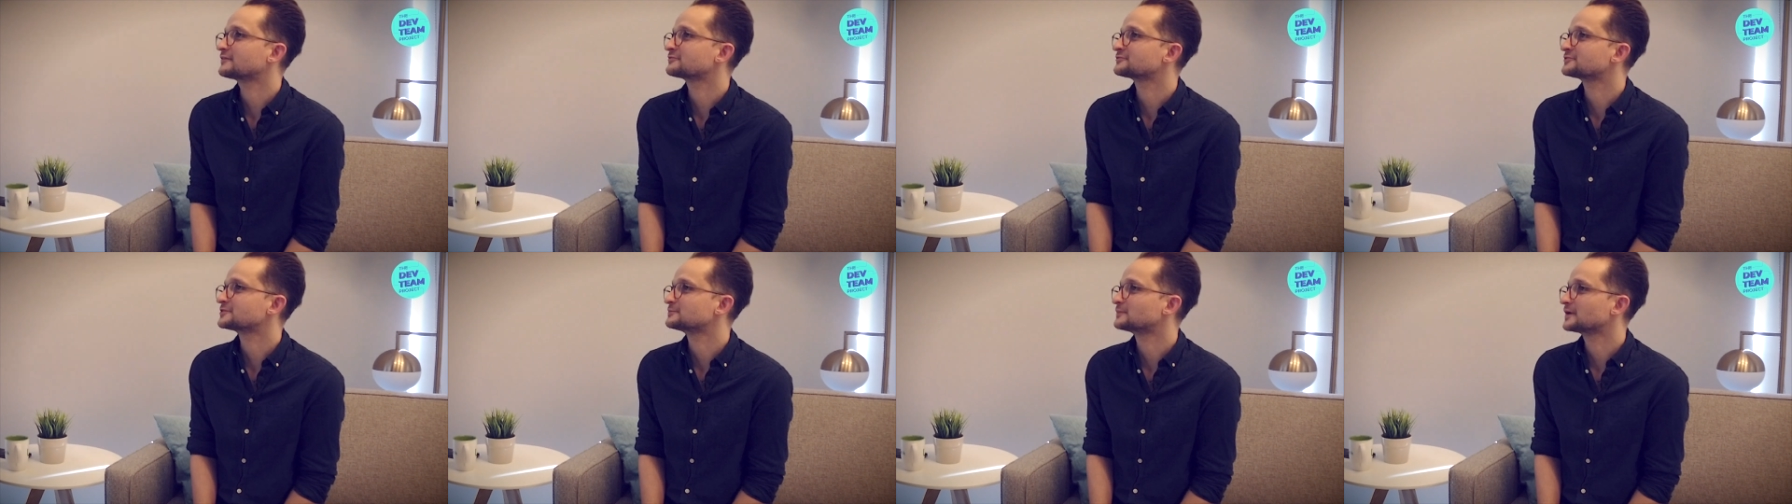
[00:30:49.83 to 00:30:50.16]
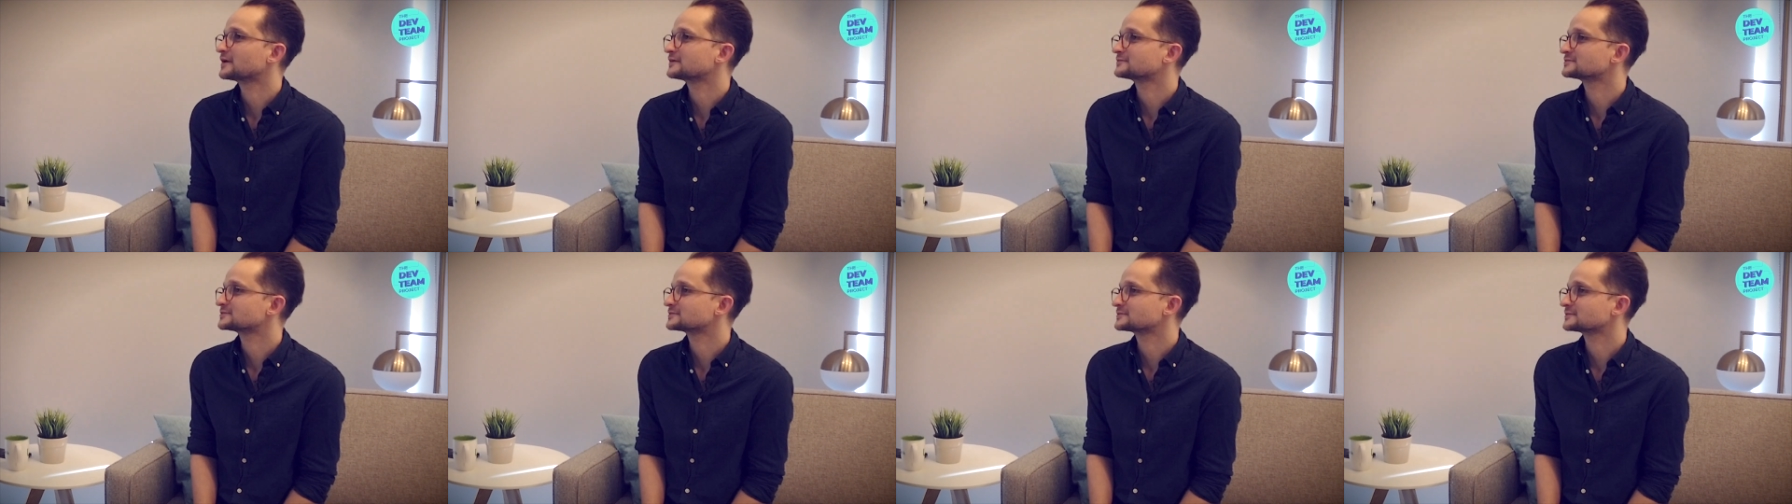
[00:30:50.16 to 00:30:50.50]

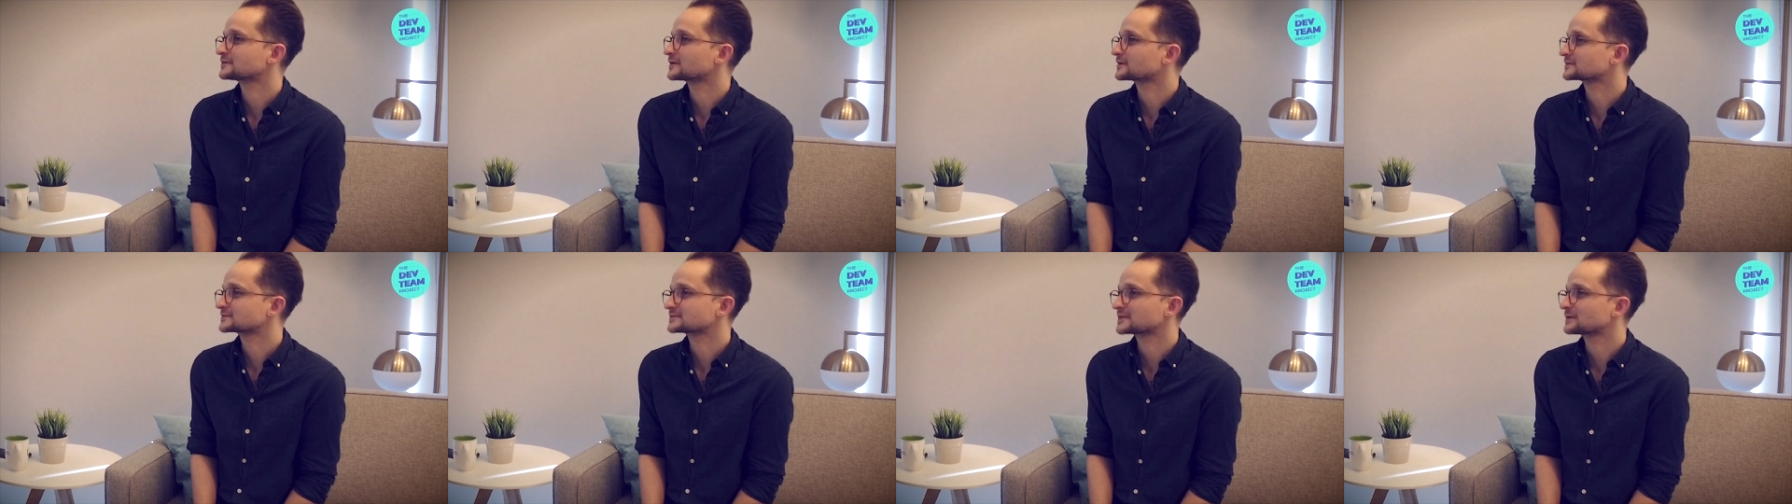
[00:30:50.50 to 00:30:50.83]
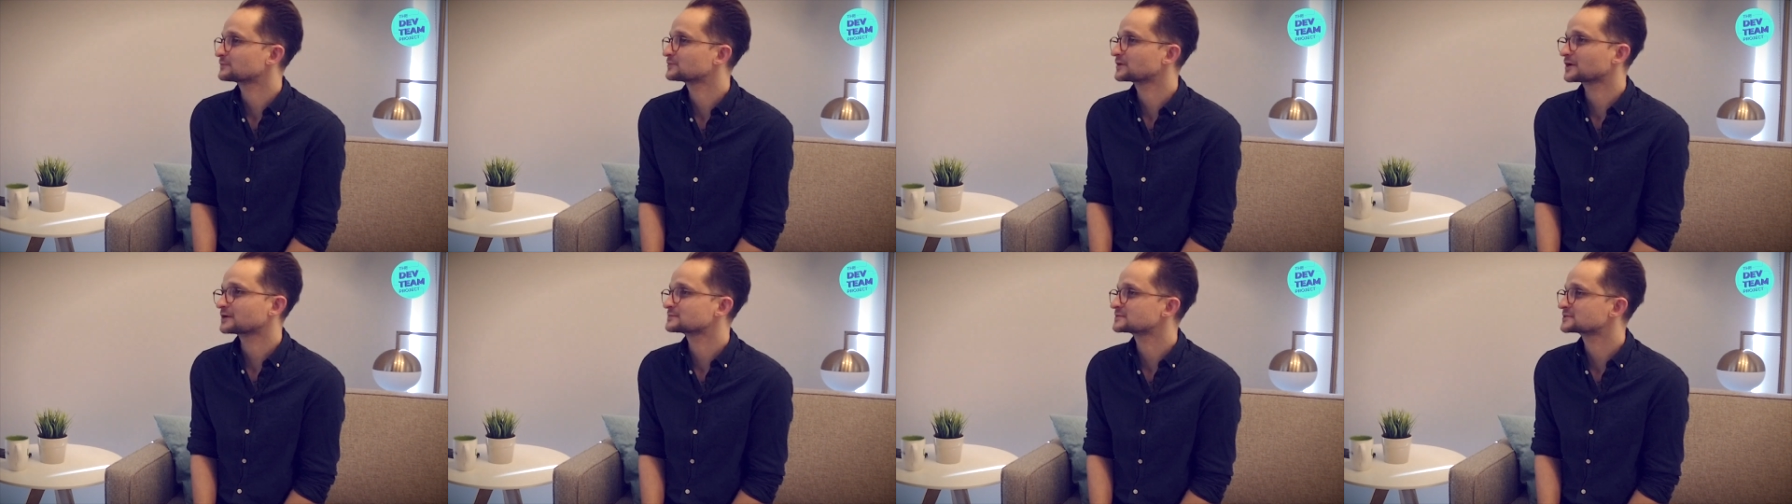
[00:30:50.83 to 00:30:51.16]
aftermath? So like
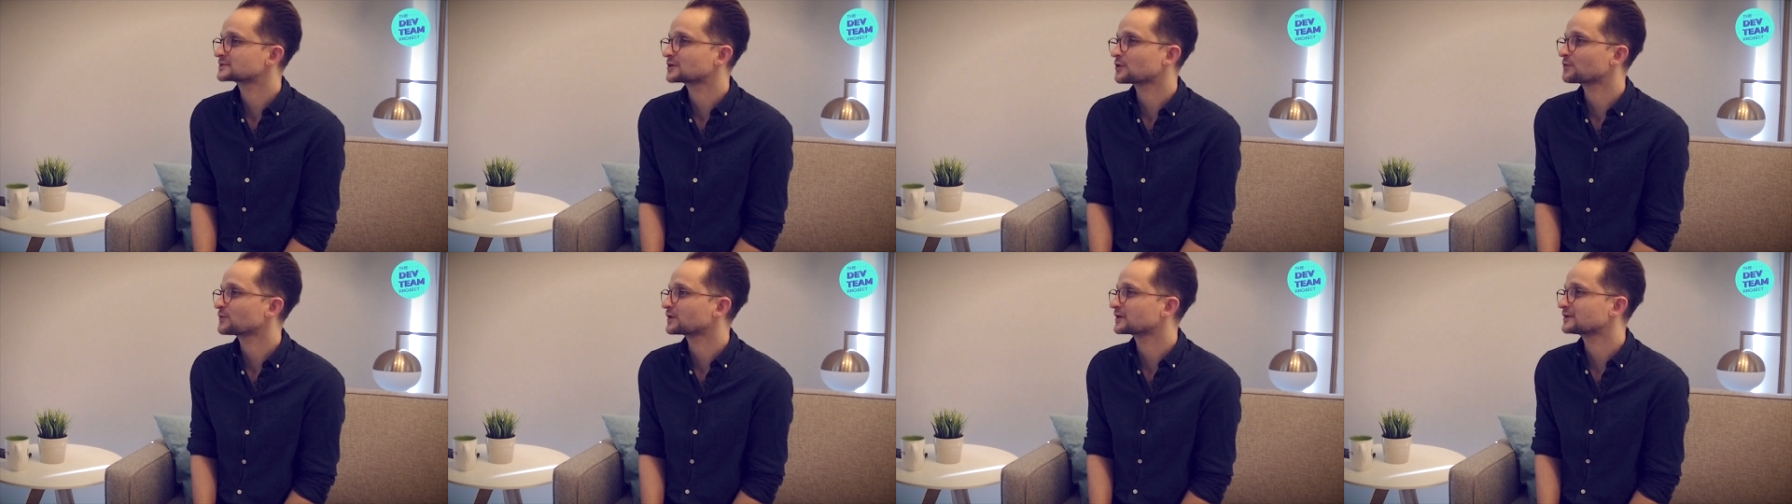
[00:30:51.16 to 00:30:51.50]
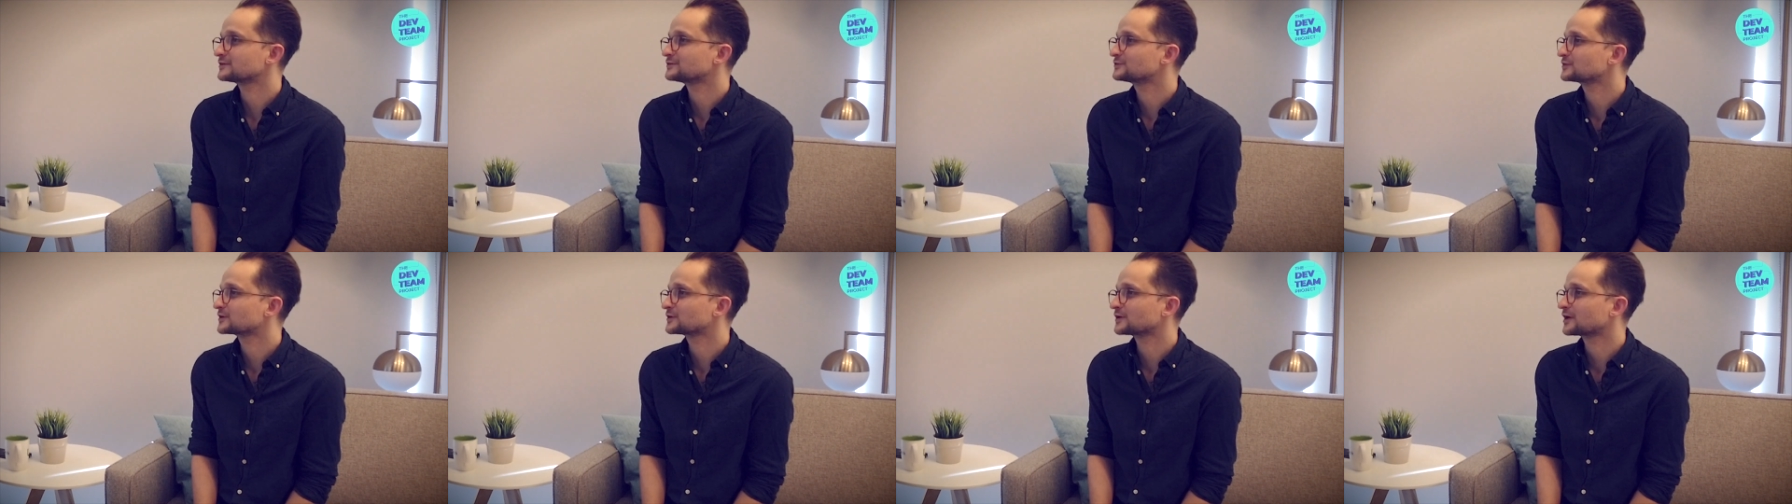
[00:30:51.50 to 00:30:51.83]
sometimes
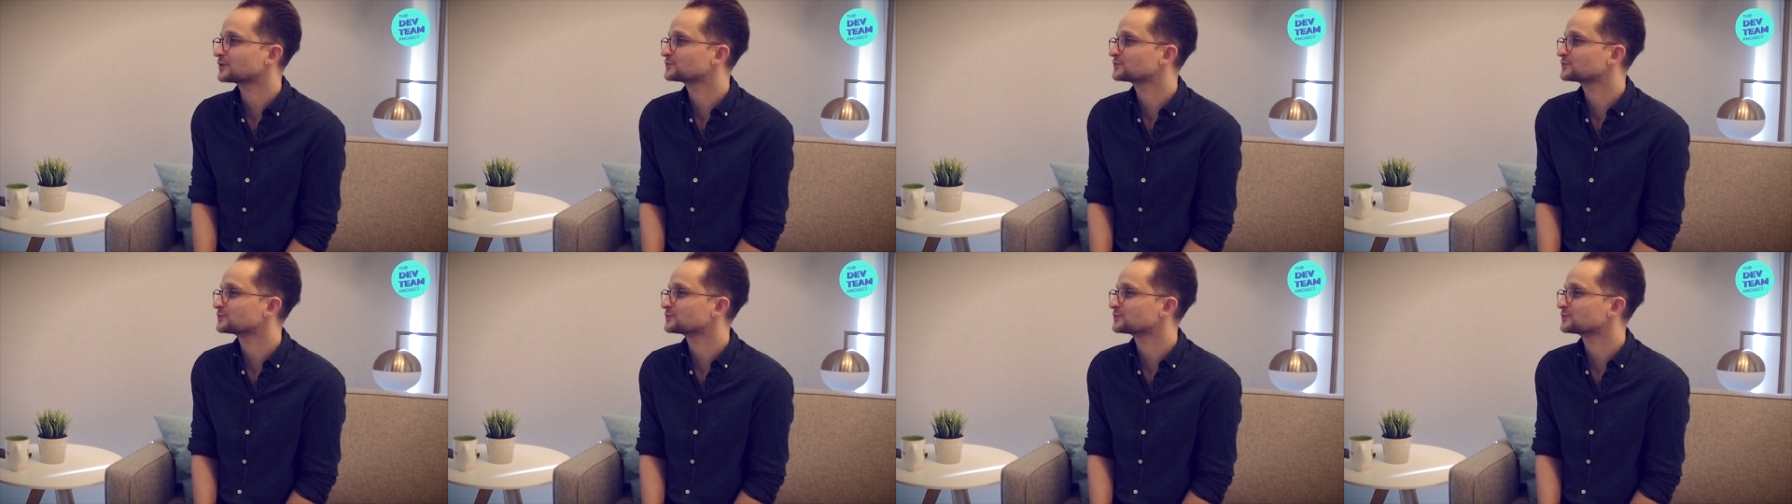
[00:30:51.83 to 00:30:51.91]
going into